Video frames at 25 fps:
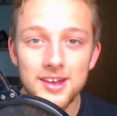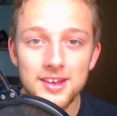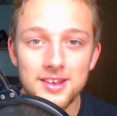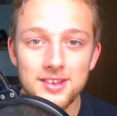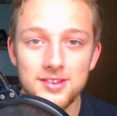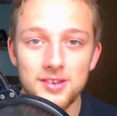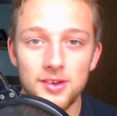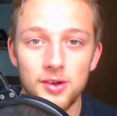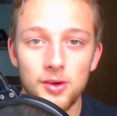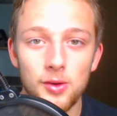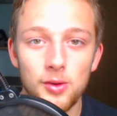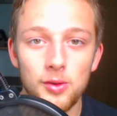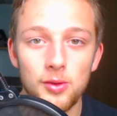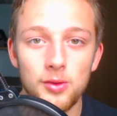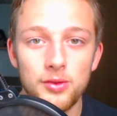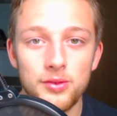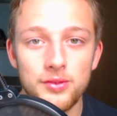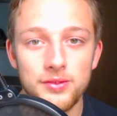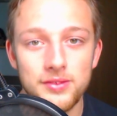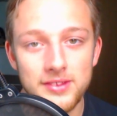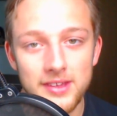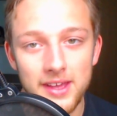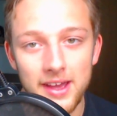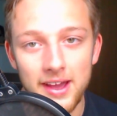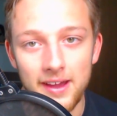So
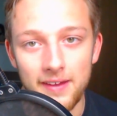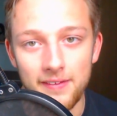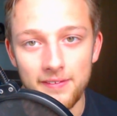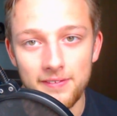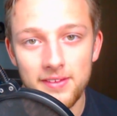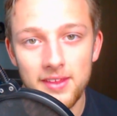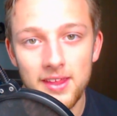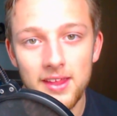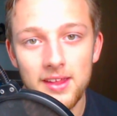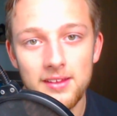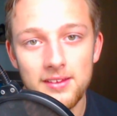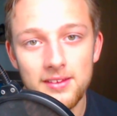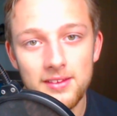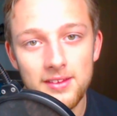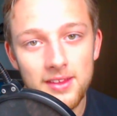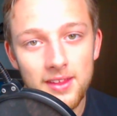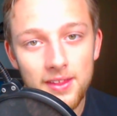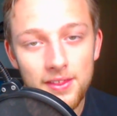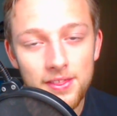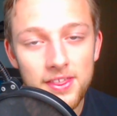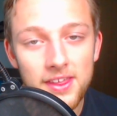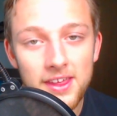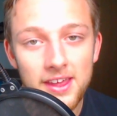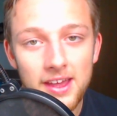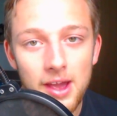yeah,
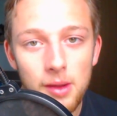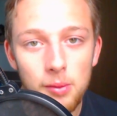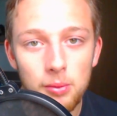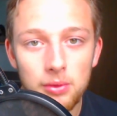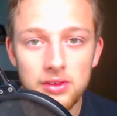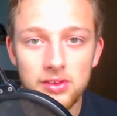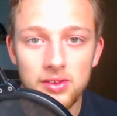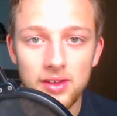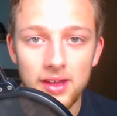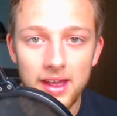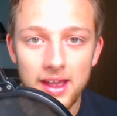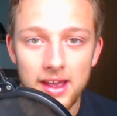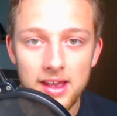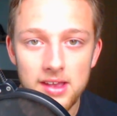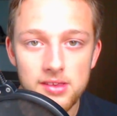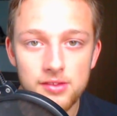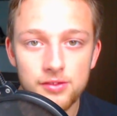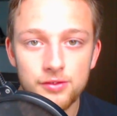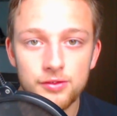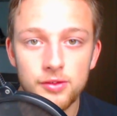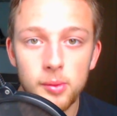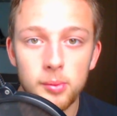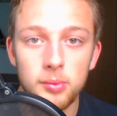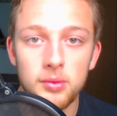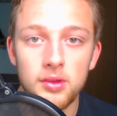the thing I want to
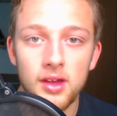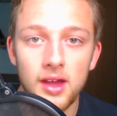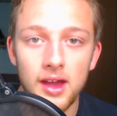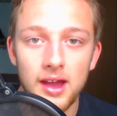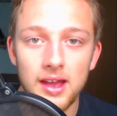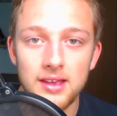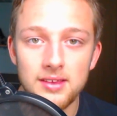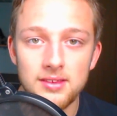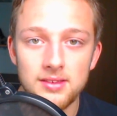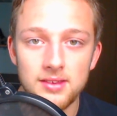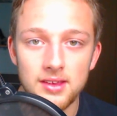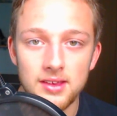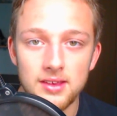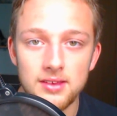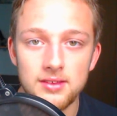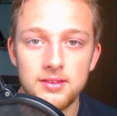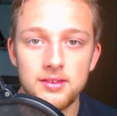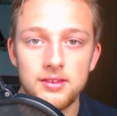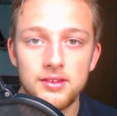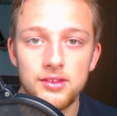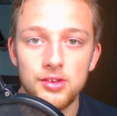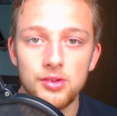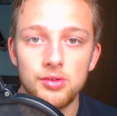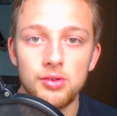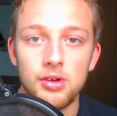ask from you guys
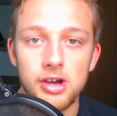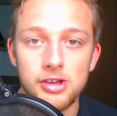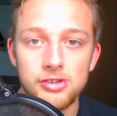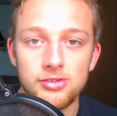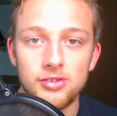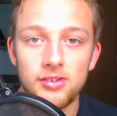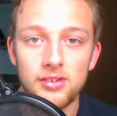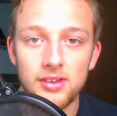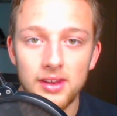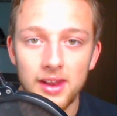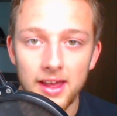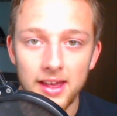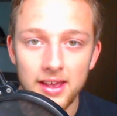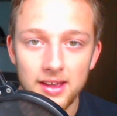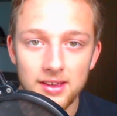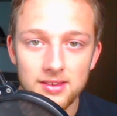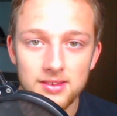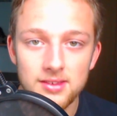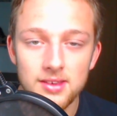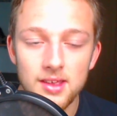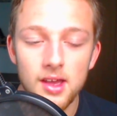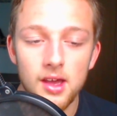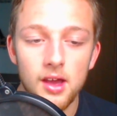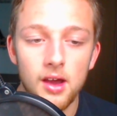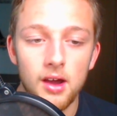is 200
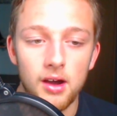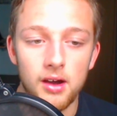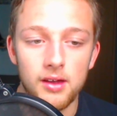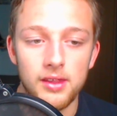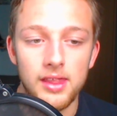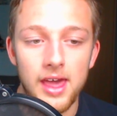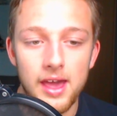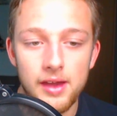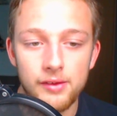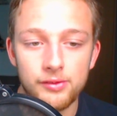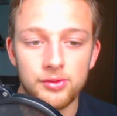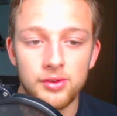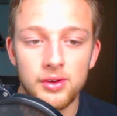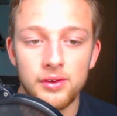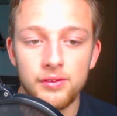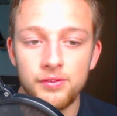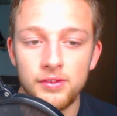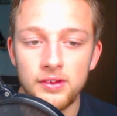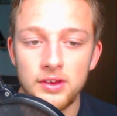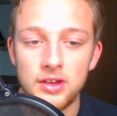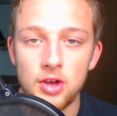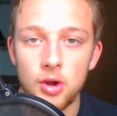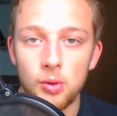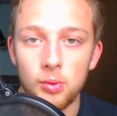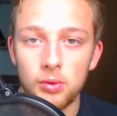likes on every
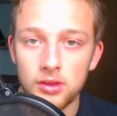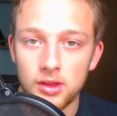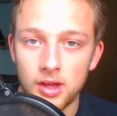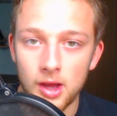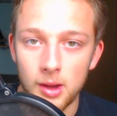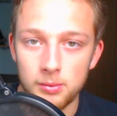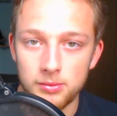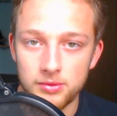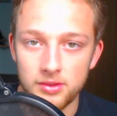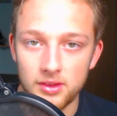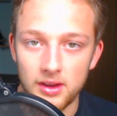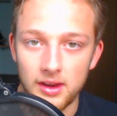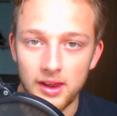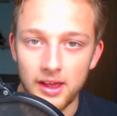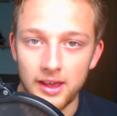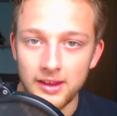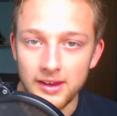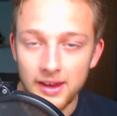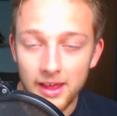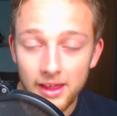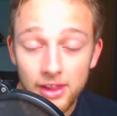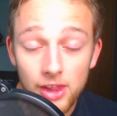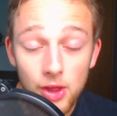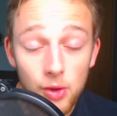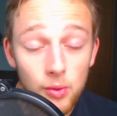video that comes
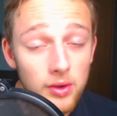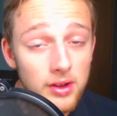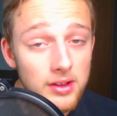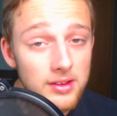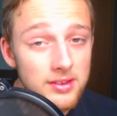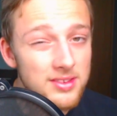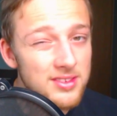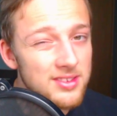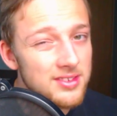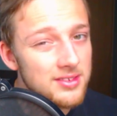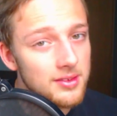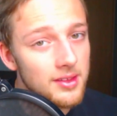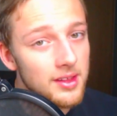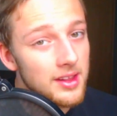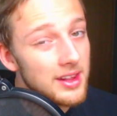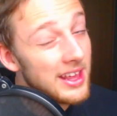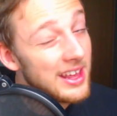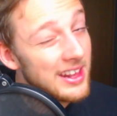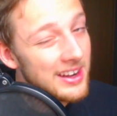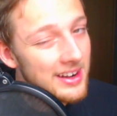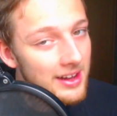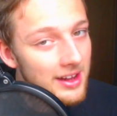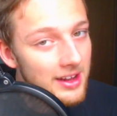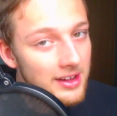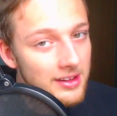online. I know it's
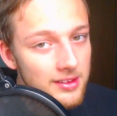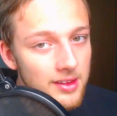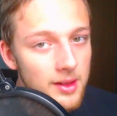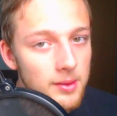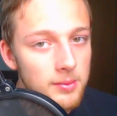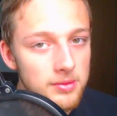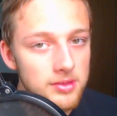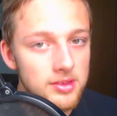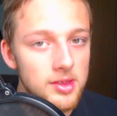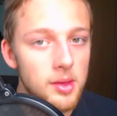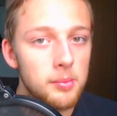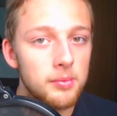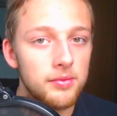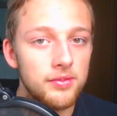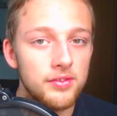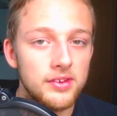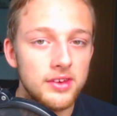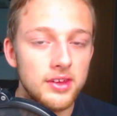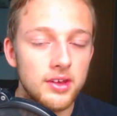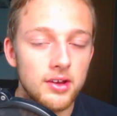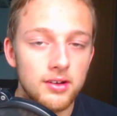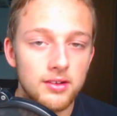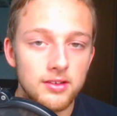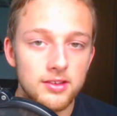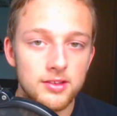a lot on some
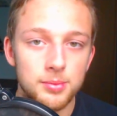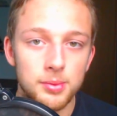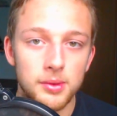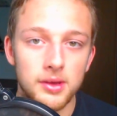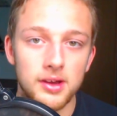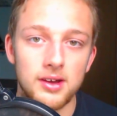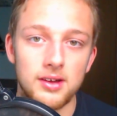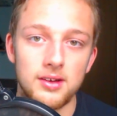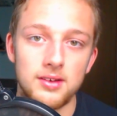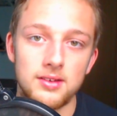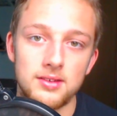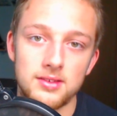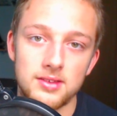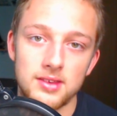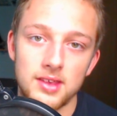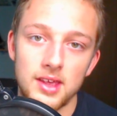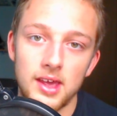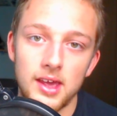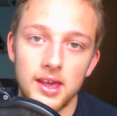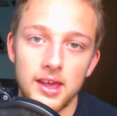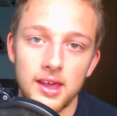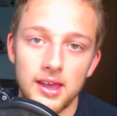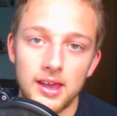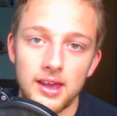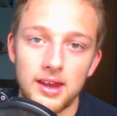videos because
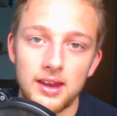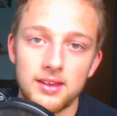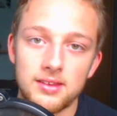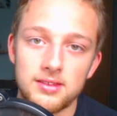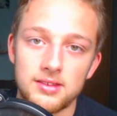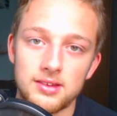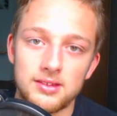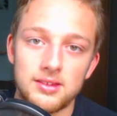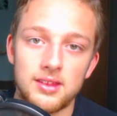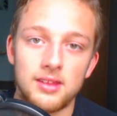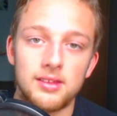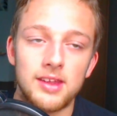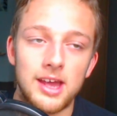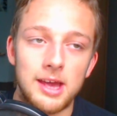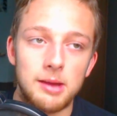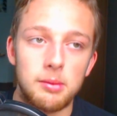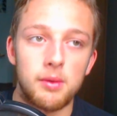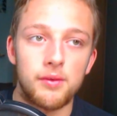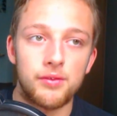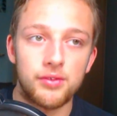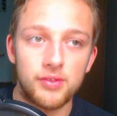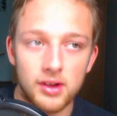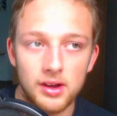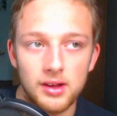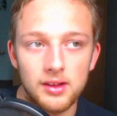it is not the type
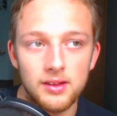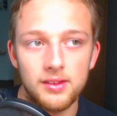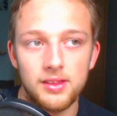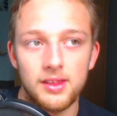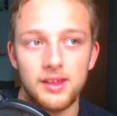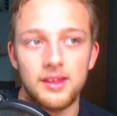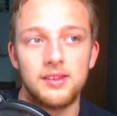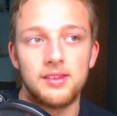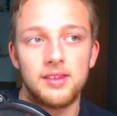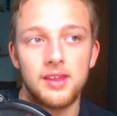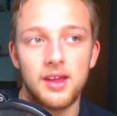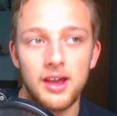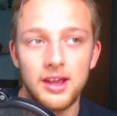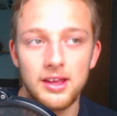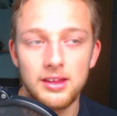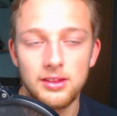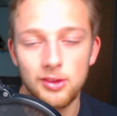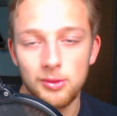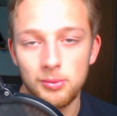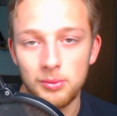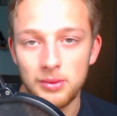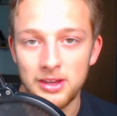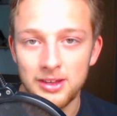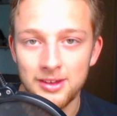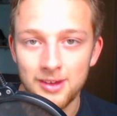of content I
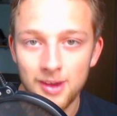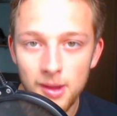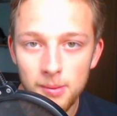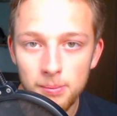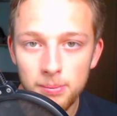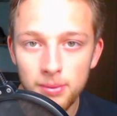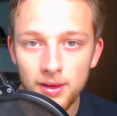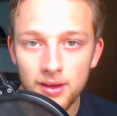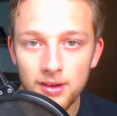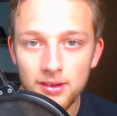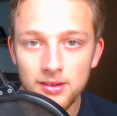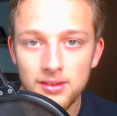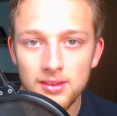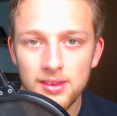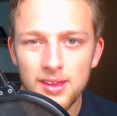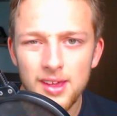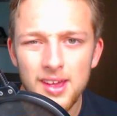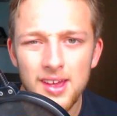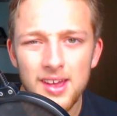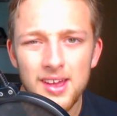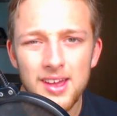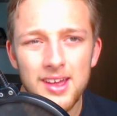normally upload.